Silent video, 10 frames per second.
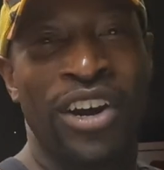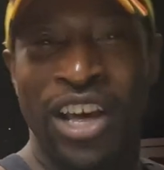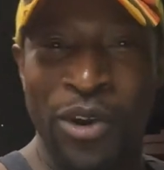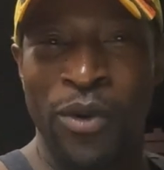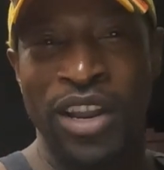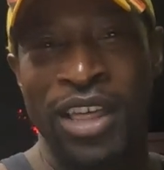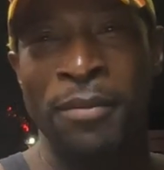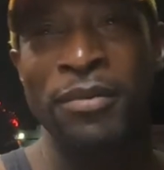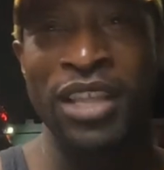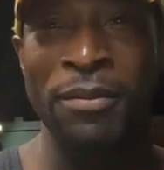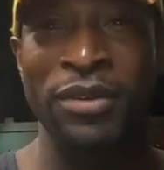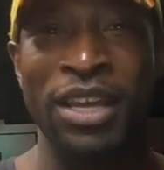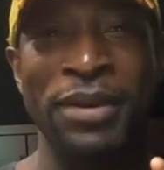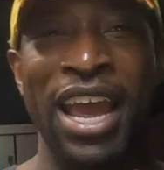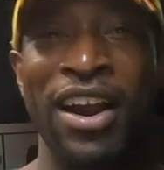another one of
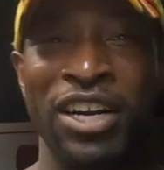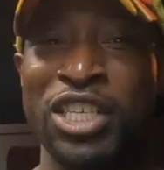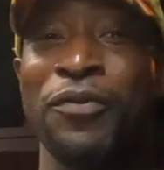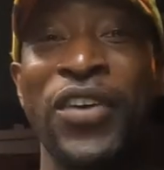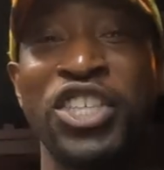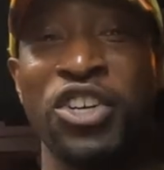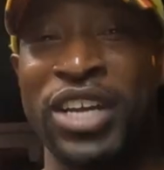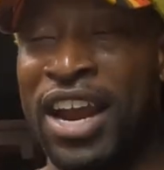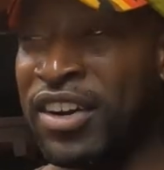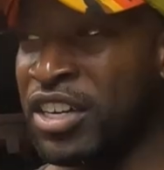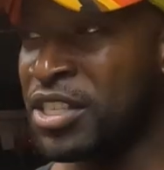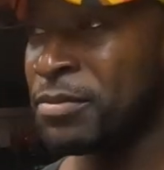them characters, the fictional characters.